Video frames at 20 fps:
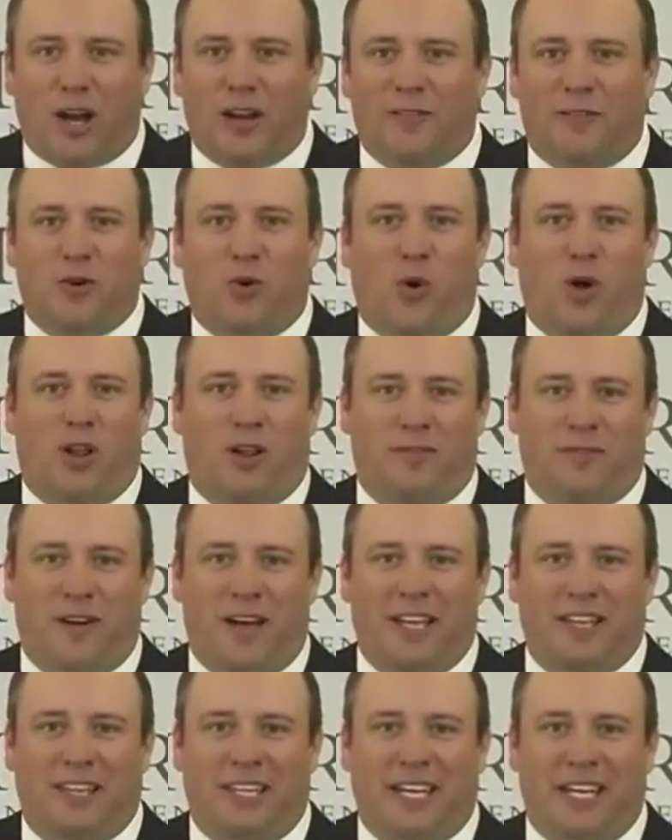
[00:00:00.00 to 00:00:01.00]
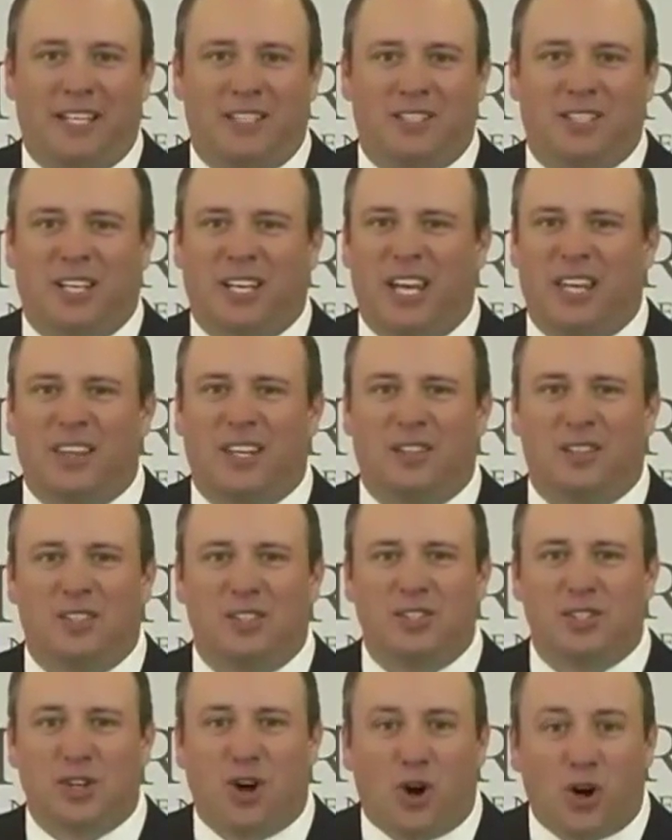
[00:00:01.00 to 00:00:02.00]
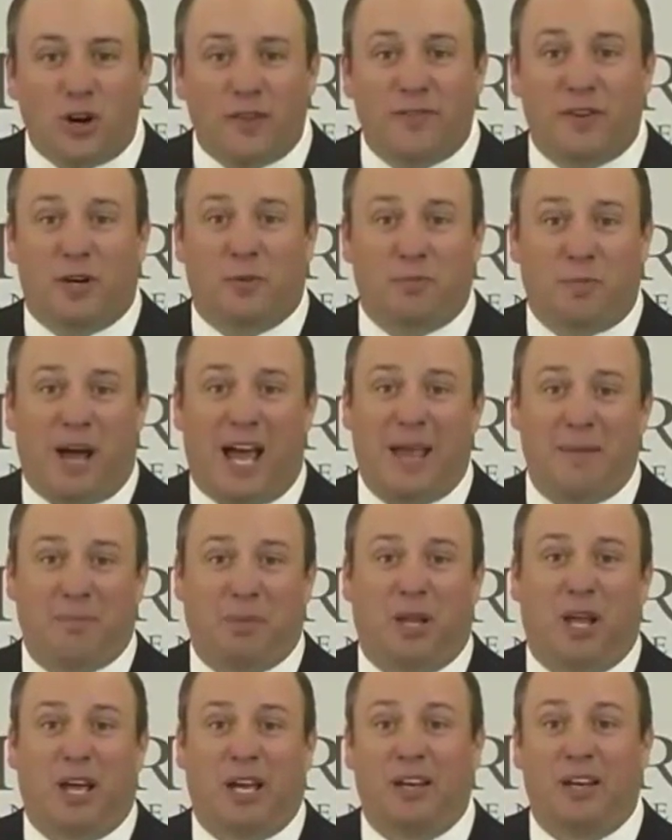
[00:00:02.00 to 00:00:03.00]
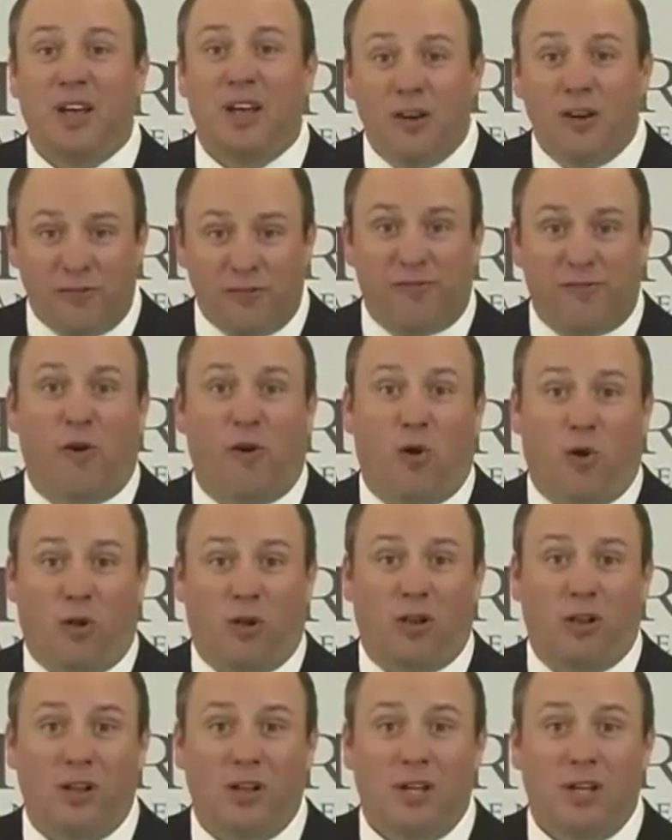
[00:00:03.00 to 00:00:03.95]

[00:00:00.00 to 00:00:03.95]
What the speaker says: of qualified leads to get the start of your pipeline full.